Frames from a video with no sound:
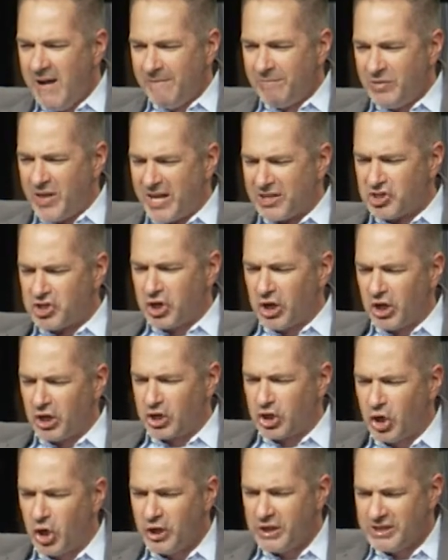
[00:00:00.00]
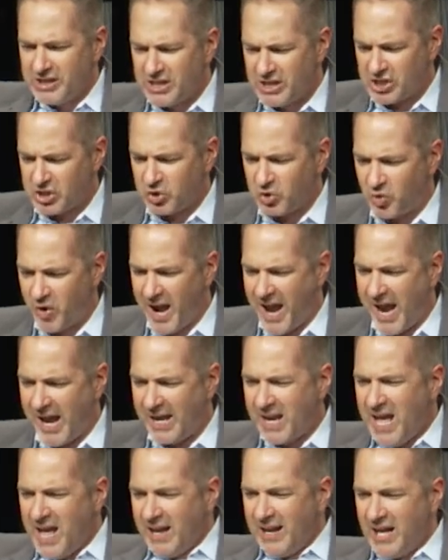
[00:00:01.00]
Let your goodness
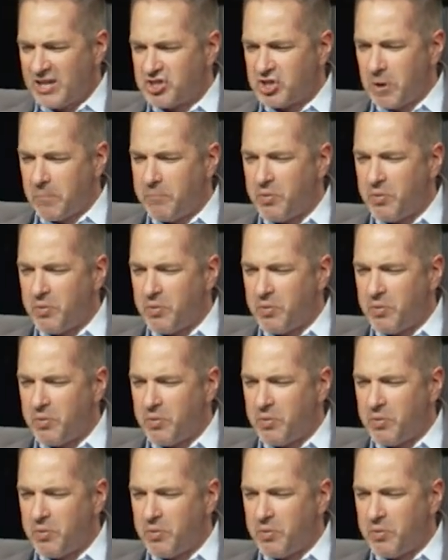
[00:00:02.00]
reign. Let your